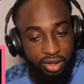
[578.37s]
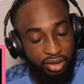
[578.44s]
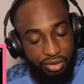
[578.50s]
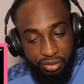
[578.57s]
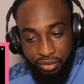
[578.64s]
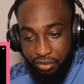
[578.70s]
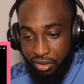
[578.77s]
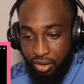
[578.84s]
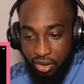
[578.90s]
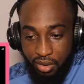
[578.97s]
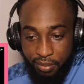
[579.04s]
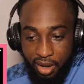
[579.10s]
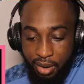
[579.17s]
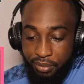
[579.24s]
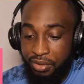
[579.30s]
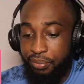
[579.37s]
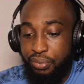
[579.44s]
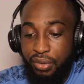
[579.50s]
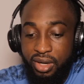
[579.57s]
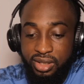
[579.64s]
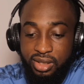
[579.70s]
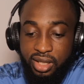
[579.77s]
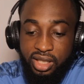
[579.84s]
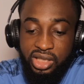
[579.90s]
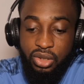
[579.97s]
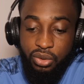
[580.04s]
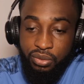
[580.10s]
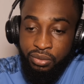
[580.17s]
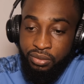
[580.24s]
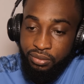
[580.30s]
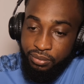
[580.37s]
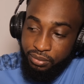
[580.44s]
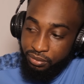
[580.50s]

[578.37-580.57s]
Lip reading: you know. I'm impressed. Let's go.